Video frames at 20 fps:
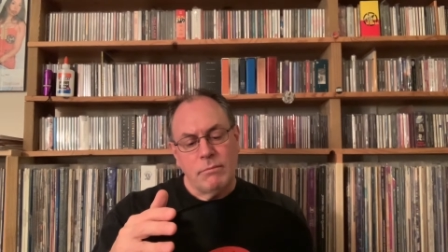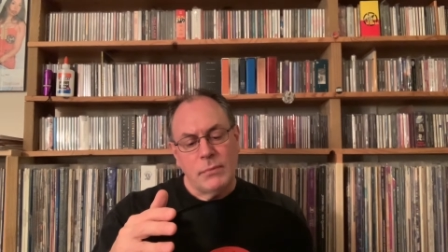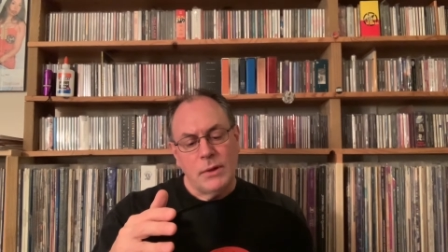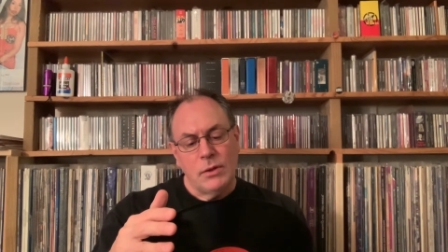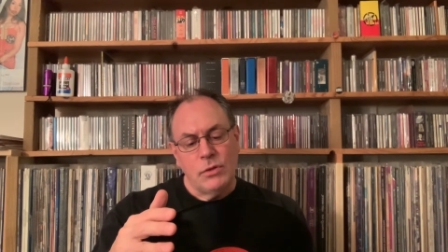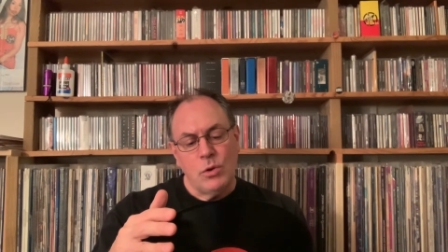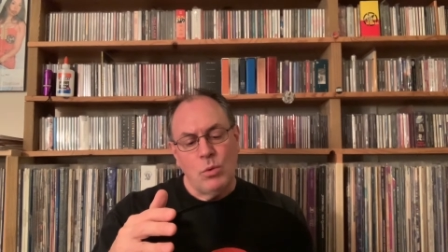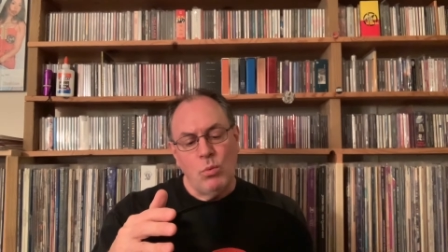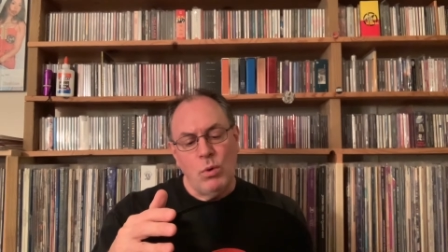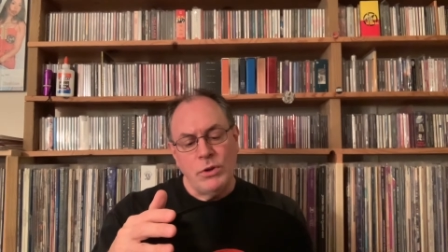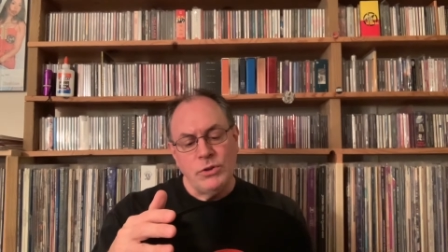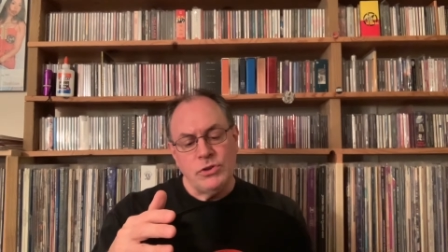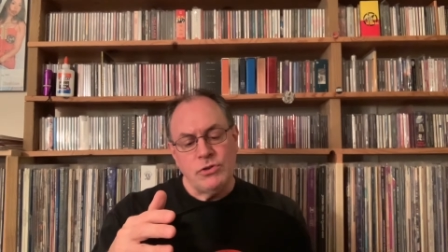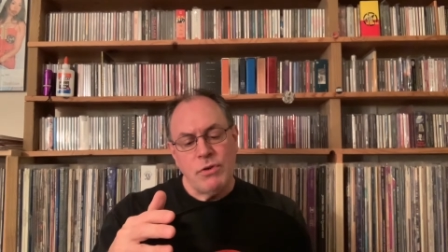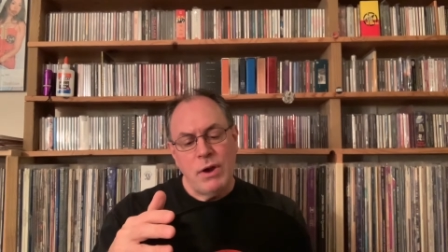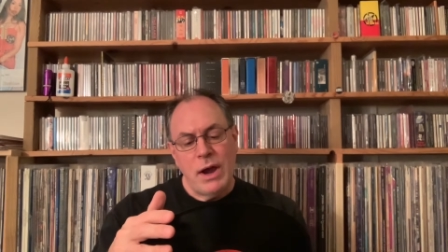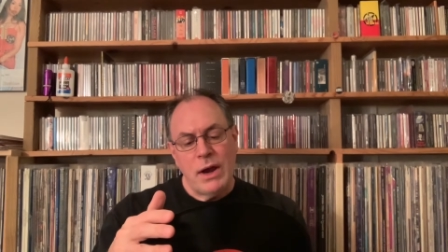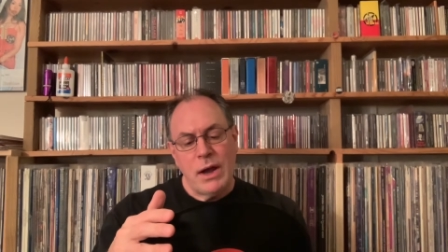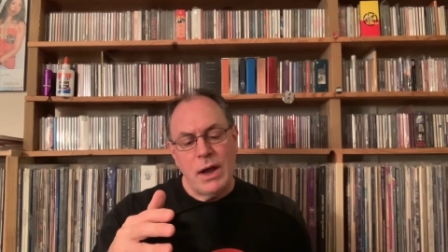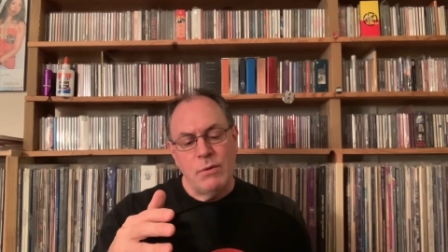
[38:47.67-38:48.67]
the one
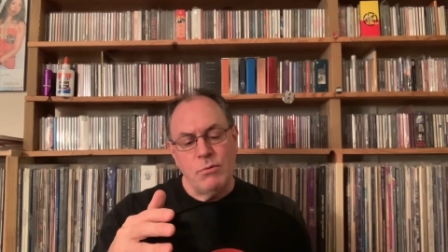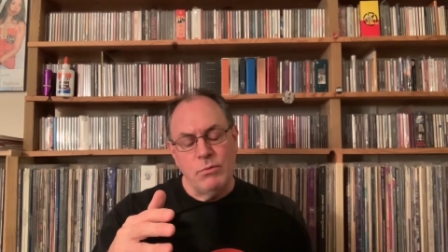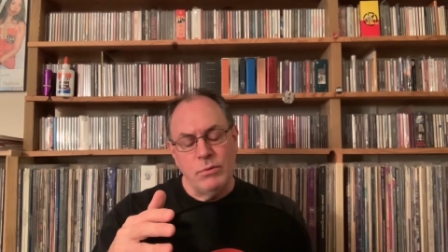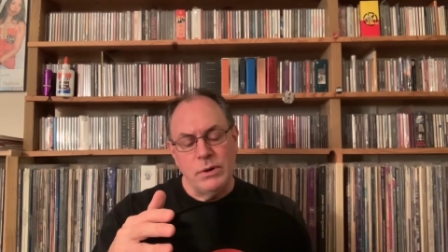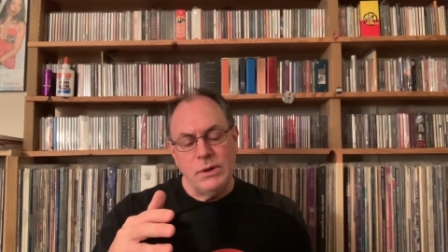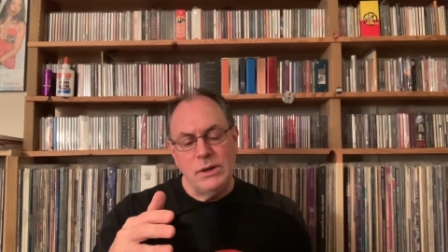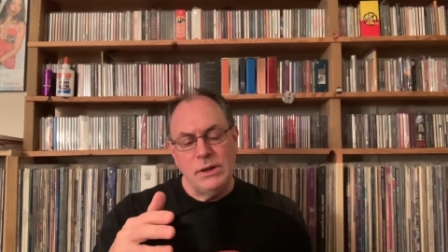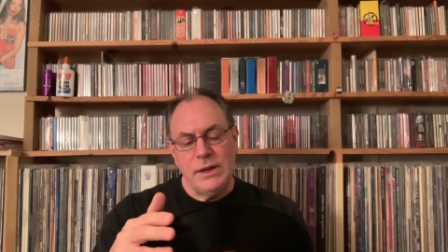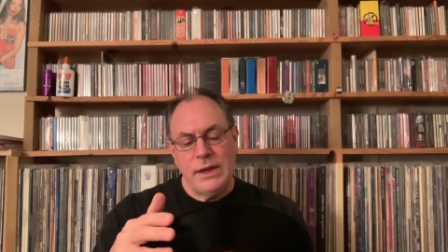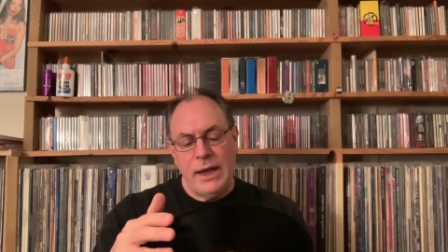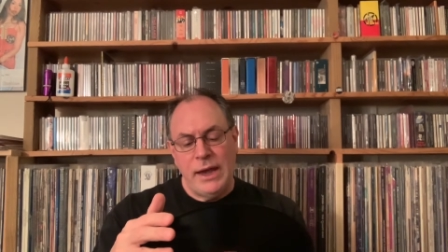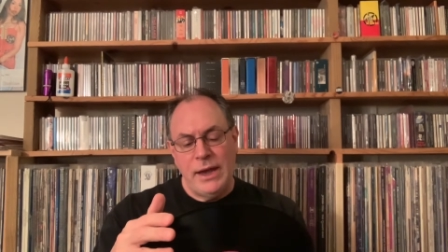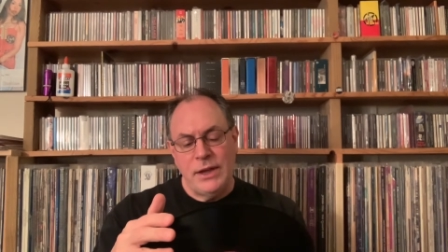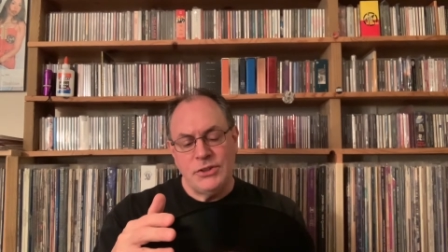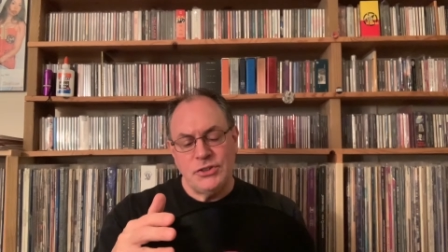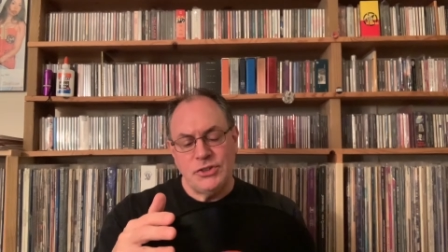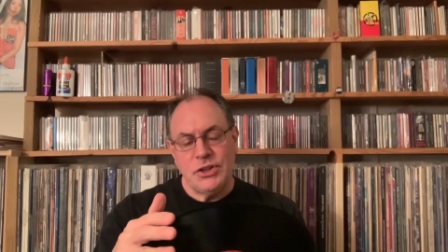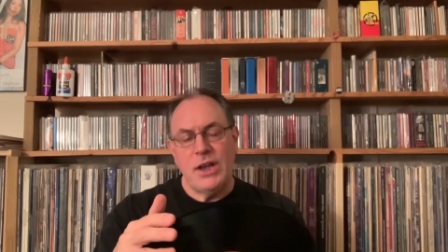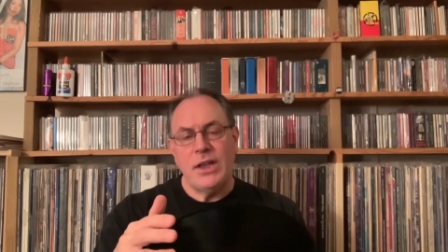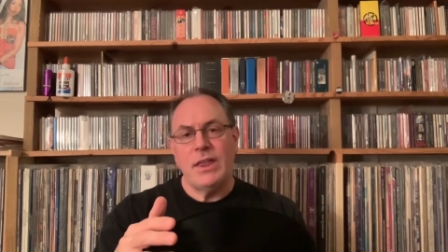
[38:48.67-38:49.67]
track I really can't
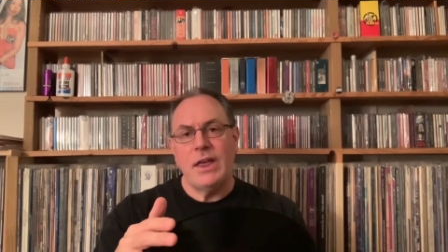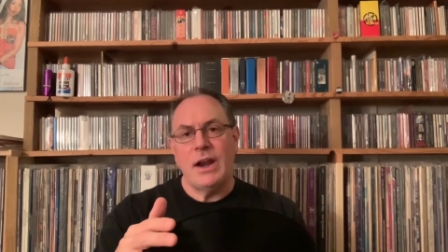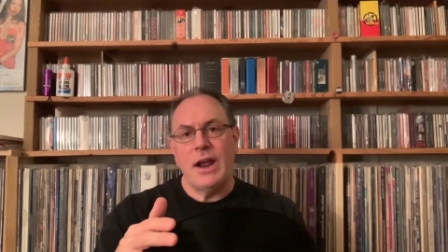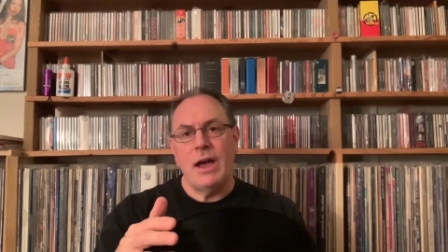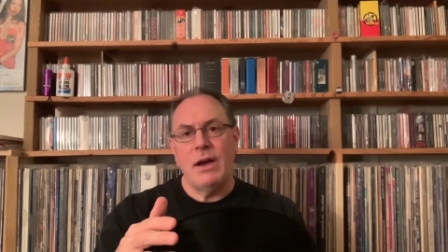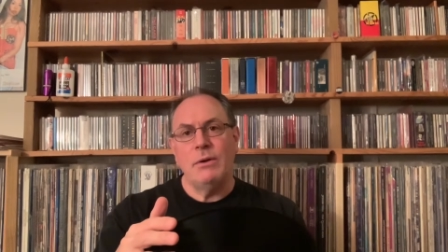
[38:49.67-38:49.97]
say that